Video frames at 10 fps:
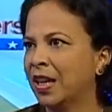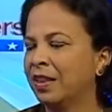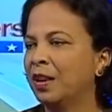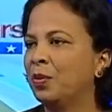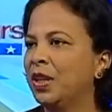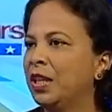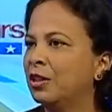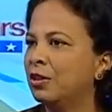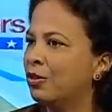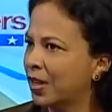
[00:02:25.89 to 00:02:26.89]
I think we need
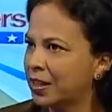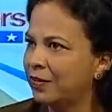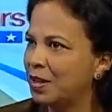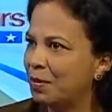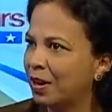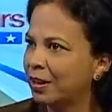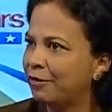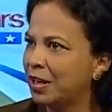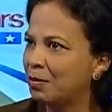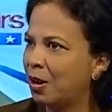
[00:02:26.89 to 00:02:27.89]
to aggressively market
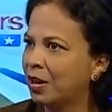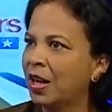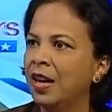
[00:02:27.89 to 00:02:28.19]
Fremont